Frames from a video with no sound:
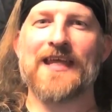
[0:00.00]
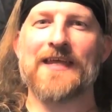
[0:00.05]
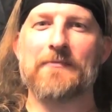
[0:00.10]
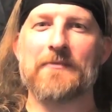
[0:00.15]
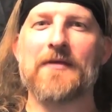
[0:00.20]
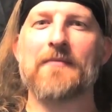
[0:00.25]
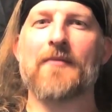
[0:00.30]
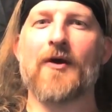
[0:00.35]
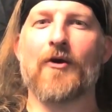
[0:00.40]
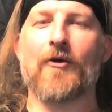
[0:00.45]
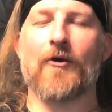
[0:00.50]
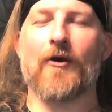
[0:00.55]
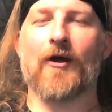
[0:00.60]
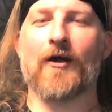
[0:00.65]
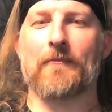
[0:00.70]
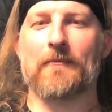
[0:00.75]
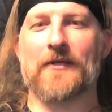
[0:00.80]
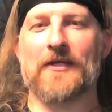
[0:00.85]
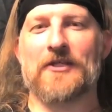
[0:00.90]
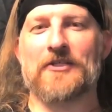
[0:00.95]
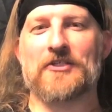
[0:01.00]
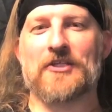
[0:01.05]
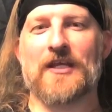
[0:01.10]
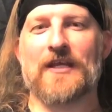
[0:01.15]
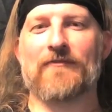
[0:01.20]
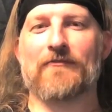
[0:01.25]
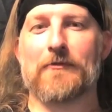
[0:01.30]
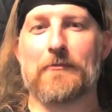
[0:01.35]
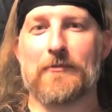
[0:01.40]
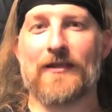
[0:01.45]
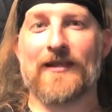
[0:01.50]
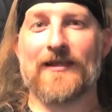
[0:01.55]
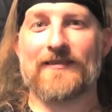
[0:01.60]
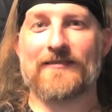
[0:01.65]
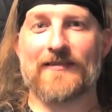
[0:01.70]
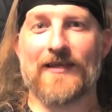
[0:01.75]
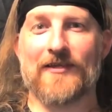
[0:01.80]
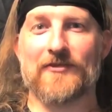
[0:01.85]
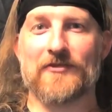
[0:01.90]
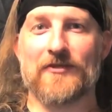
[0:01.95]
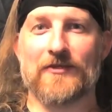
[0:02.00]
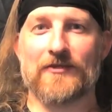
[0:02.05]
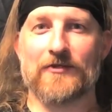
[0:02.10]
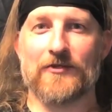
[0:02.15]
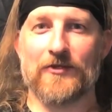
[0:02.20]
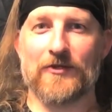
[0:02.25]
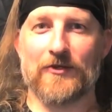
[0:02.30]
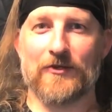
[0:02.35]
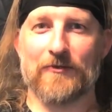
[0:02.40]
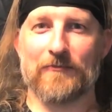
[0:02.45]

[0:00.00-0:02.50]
MMORPG for PlayStation 2.